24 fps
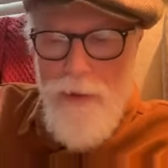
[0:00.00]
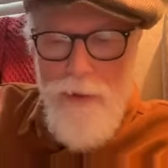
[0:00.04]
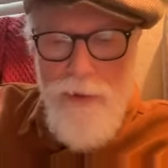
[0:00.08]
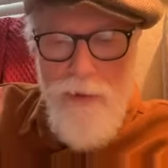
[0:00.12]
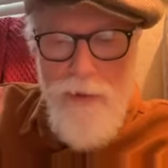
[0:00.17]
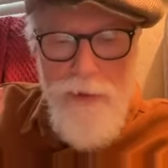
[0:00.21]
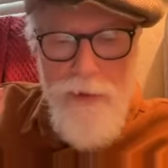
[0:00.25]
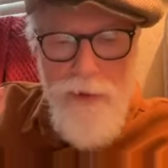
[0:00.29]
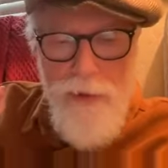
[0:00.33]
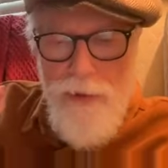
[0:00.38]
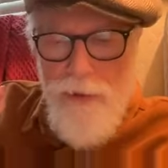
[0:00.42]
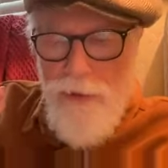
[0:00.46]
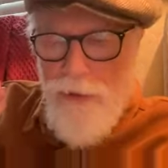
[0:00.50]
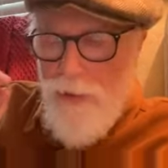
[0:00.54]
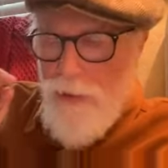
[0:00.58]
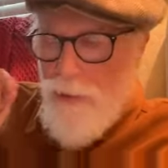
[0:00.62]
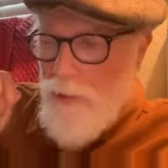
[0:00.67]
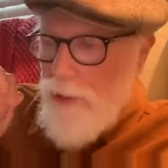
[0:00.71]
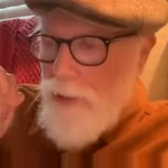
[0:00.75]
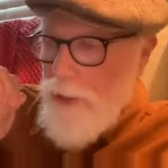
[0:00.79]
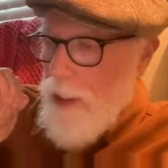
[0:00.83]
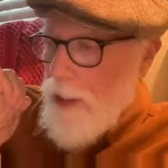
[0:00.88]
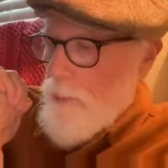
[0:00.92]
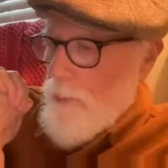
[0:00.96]
You can just
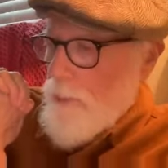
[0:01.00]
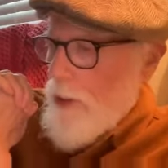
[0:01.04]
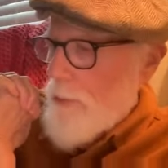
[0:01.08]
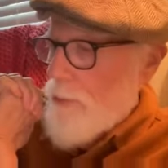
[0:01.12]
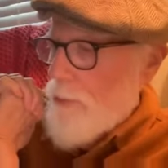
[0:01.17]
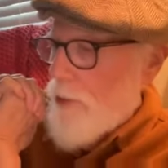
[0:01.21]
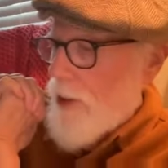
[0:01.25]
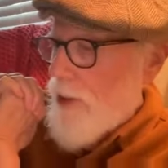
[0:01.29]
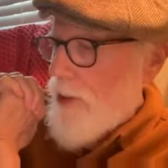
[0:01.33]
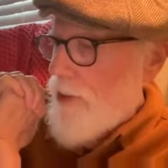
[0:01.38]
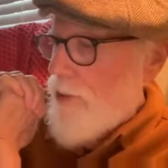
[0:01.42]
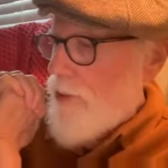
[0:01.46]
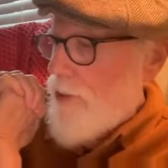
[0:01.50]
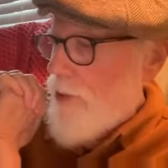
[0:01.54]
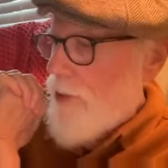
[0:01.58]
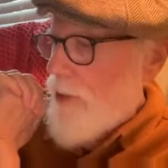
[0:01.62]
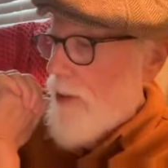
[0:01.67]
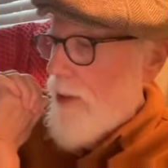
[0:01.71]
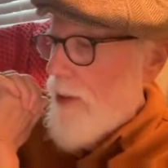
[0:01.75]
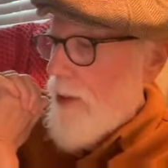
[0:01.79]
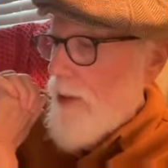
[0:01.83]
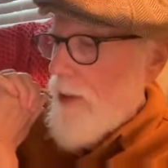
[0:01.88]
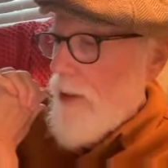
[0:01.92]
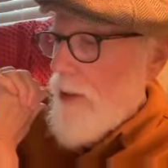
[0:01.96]
scroll down my page
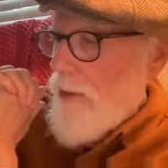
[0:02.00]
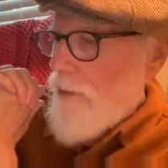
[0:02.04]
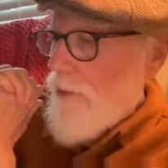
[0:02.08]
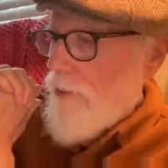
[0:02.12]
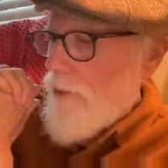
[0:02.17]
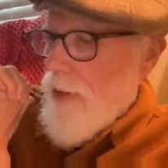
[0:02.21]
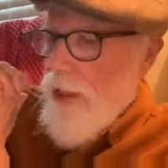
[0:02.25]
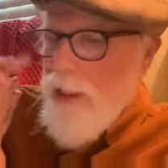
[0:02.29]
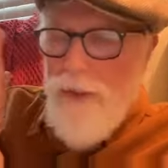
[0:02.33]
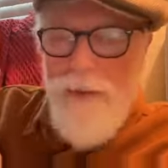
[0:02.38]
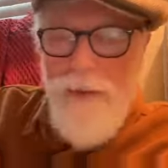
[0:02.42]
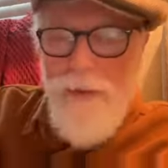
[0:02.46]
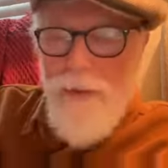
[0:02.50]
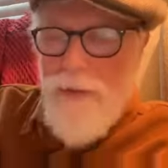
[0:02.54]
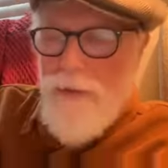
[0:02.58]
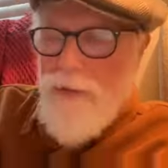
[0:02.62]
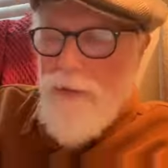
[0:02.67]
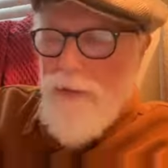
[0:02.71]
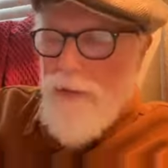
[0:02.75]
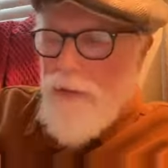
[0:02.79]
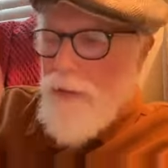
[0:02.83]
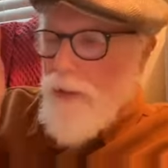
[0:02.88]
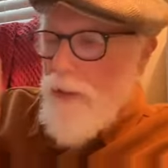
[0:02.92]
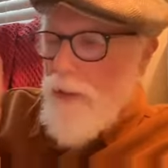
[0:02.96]
and find it, or
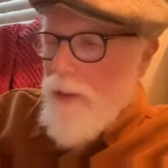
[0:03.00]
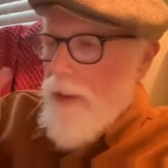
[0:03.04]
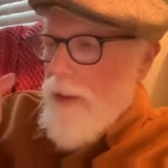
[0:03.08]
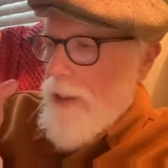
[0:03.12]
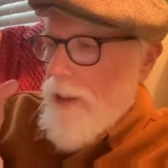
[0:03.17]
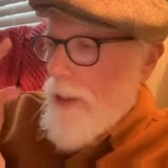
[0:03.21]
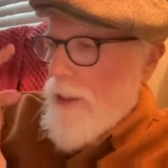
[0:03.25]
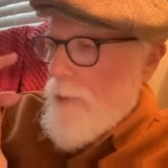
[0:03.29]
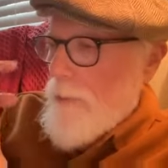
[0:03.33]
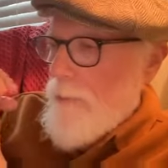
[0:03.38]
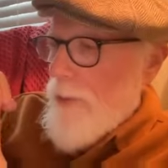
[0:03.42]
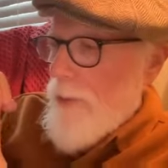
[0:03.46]
just look it up.